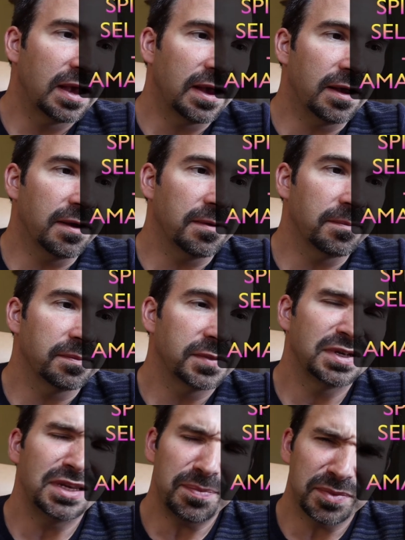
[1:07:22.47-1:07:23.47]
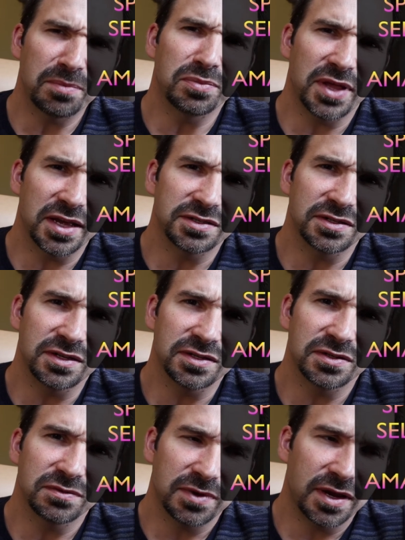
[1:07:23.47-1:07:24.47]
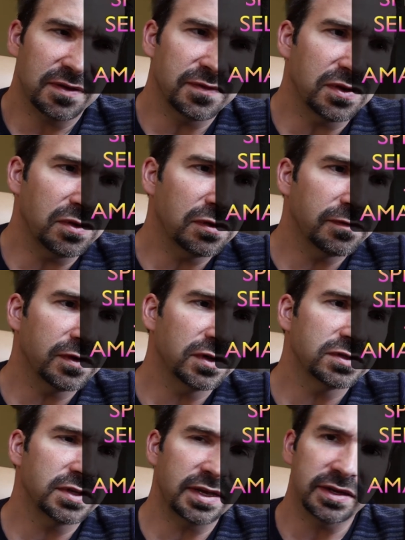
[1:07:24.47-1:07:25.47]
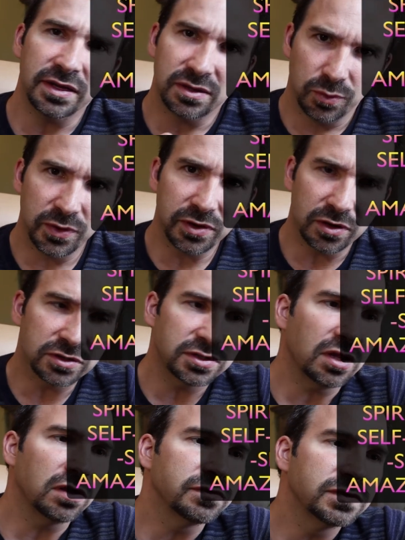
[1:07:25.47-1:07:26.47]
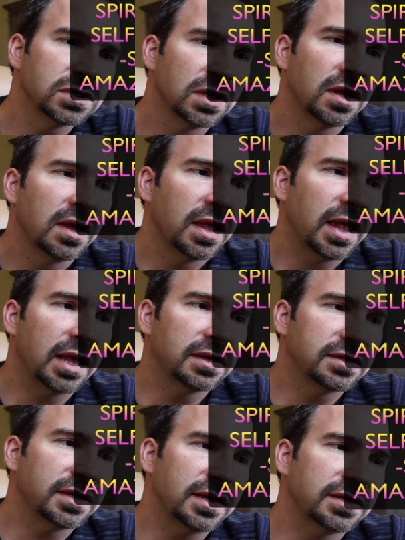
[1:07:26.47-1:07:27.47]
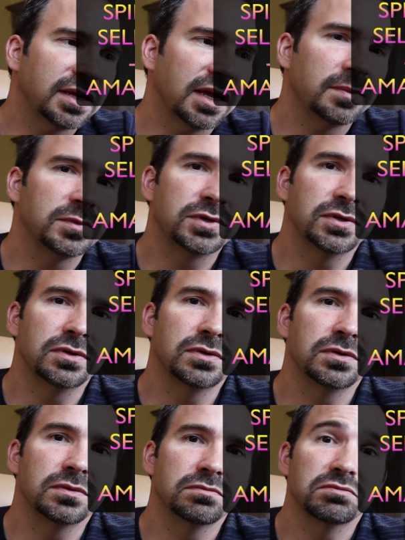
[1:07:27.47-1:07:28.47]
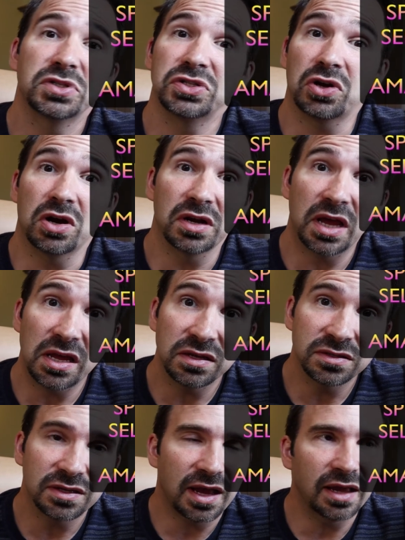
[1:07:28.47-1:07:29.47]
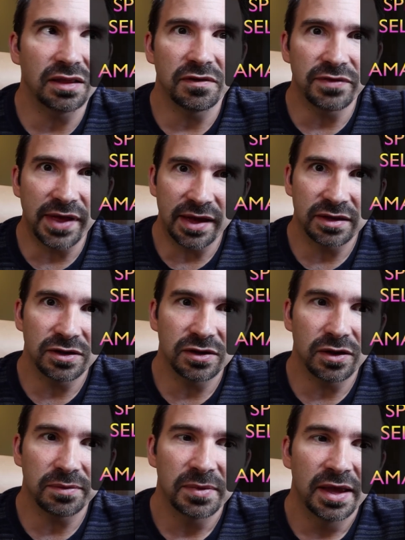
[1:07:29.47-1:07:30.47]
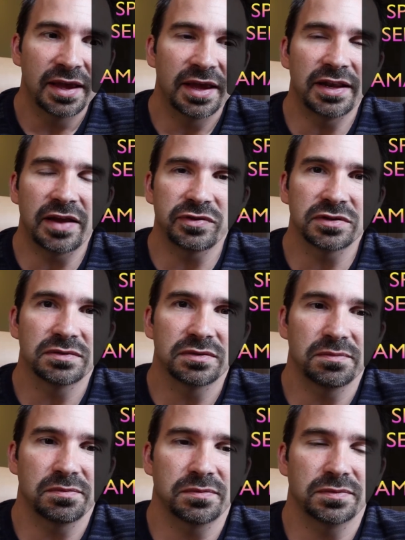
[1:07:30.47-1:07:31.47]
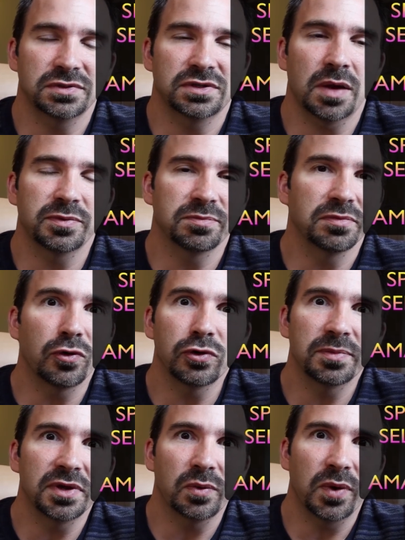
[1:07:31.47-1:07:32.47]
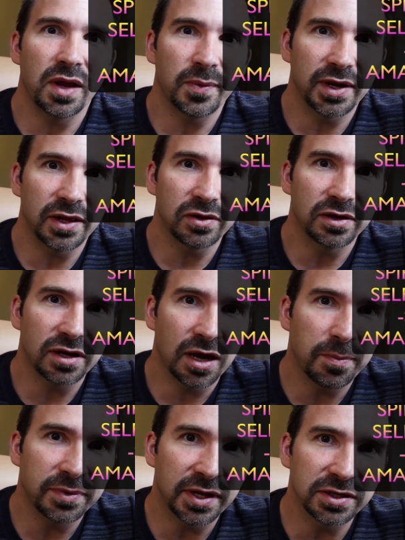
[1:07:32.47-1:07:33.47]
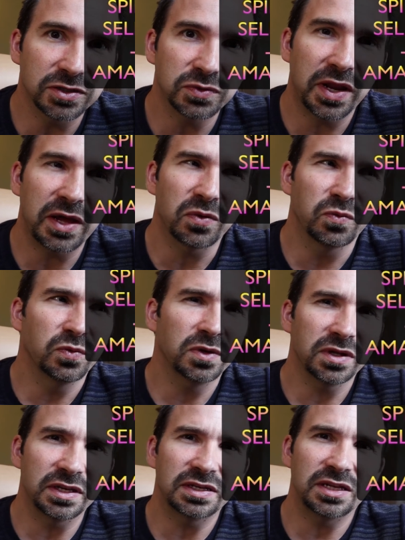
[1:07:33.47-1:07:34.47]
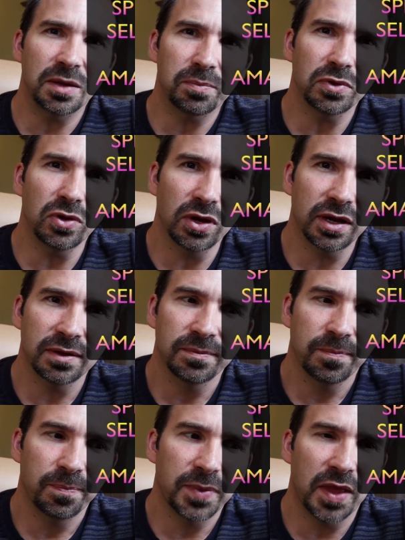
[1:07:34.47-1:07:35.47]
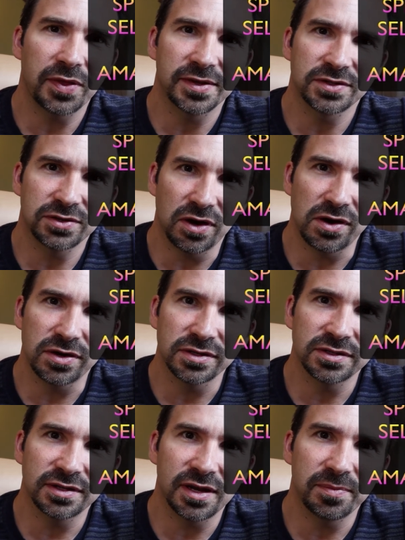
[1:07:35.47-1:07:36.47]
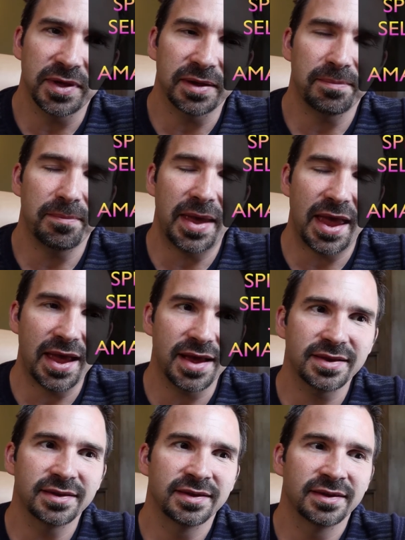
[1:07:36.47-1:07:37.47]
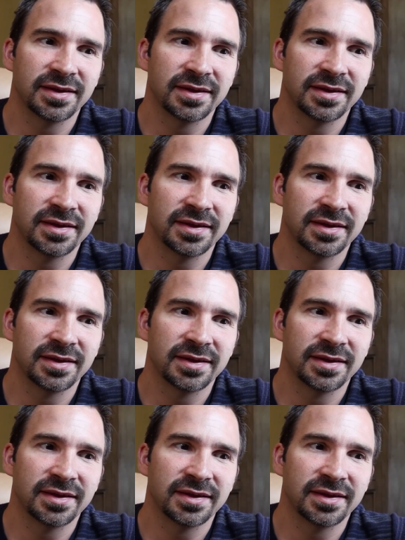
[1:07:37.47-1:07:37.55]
Um, the deep complexities, right, of the universe and within ourselves, and to take time to stargaze. I love that. You know, it never stops blowing me away when I look up and I just take a really deep look at the stars and I'm like, man,